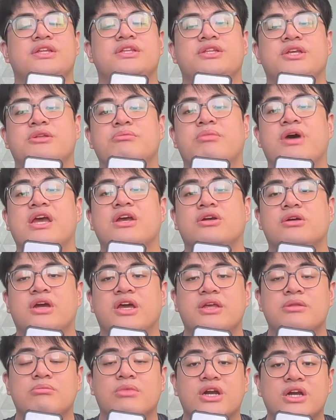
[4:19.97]

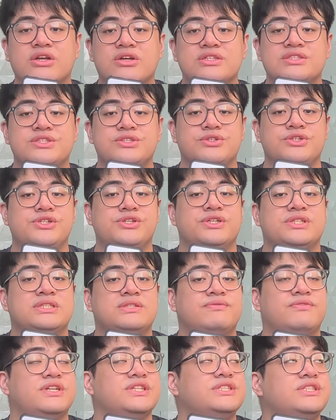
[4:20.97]
Marcos Jr.'s
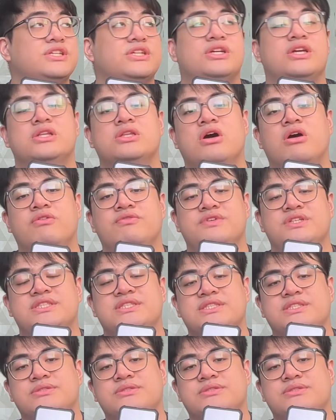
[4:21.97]
first year in office.